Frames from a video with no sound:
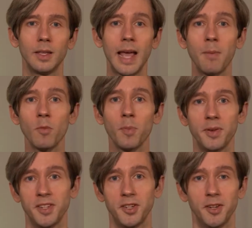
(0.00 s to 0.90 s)
Camera
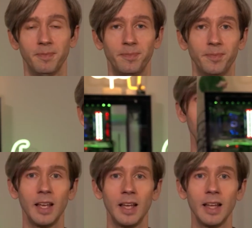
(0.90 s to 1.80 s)
position.
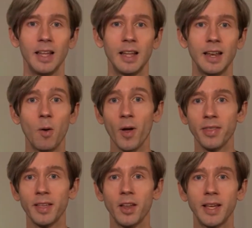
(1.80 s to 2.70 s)
Now, one
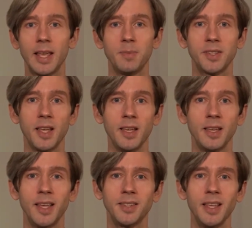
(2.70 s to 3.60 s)
thing that I keep
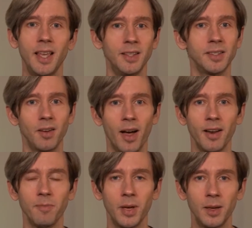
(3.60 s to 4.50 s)
seeing is the inside
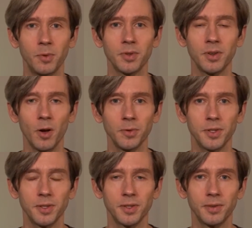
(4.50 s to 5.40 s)
of people's
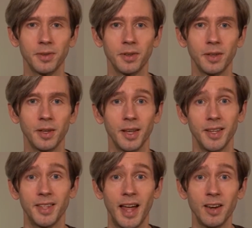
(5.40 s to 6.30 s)
noses.
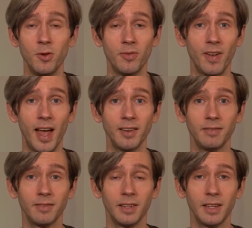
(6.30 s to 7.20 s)
Is that a new
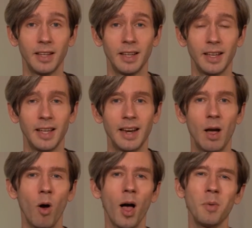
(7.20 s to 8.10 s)
fad?
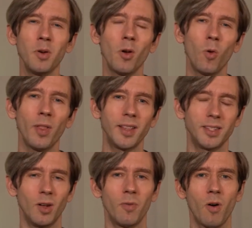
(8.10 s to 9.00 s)
Now, I'm not all that
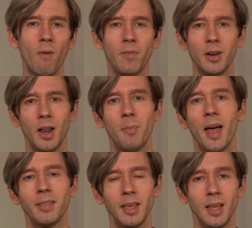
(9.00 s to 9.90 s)
self-confident
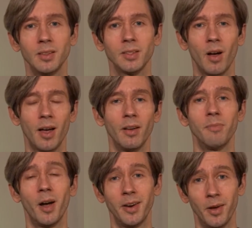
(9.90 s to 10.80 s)
about the inside of
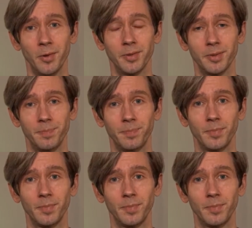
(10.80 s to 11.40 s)
my nose.